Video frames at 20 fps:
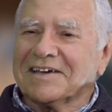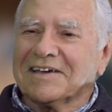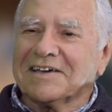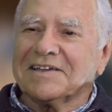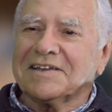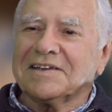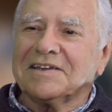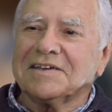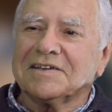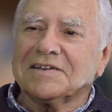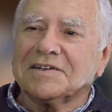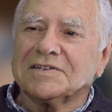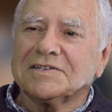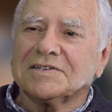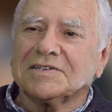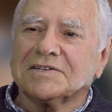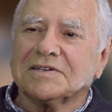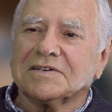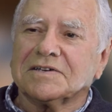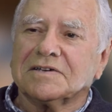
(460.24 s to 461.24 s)
And yet
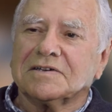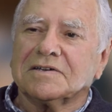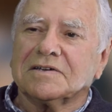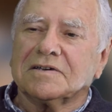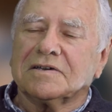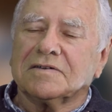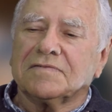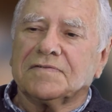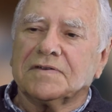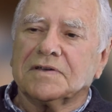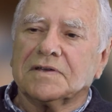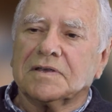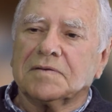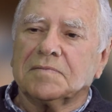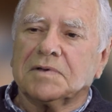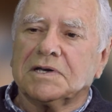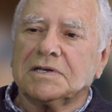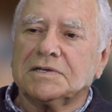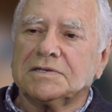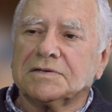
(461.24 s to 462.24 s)
it's a fairly
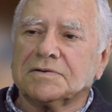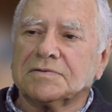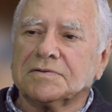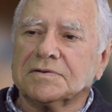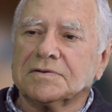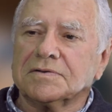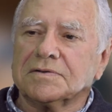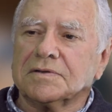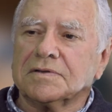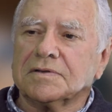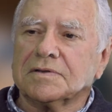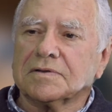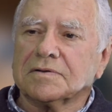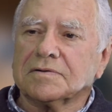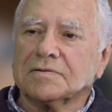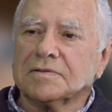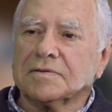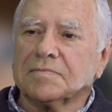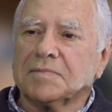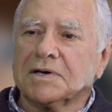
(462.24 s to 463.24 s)
major route.
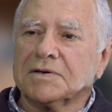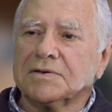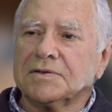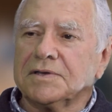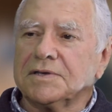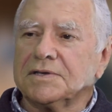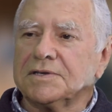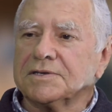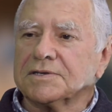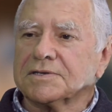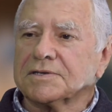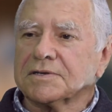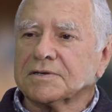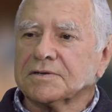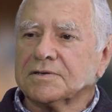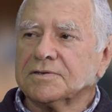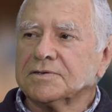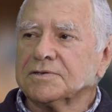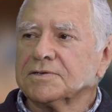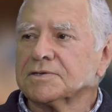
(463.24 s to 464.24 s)
All the boaties
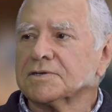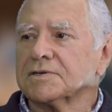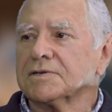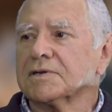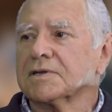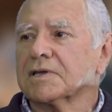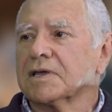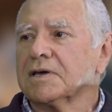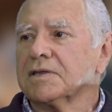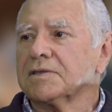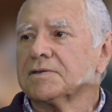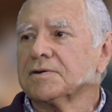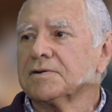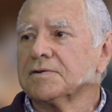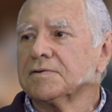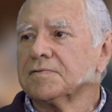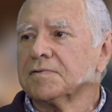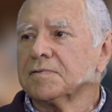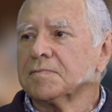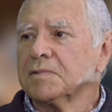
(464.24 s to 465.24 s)
use it to cut
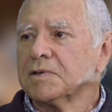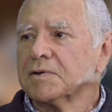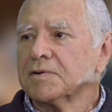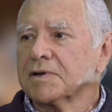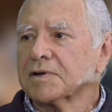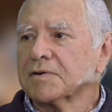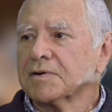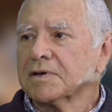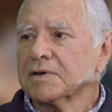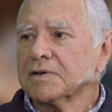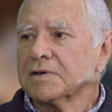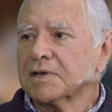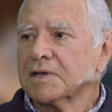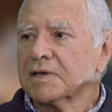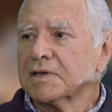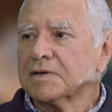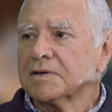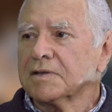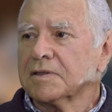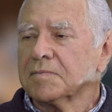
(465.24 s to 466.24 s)
through from the ring road to
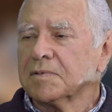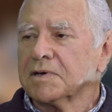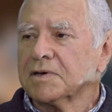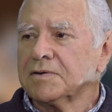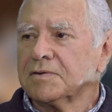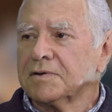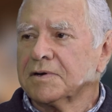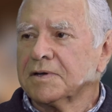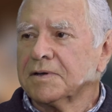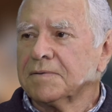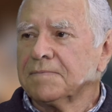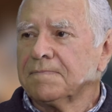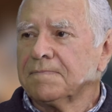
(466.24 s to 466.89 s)
get to the boat ramp.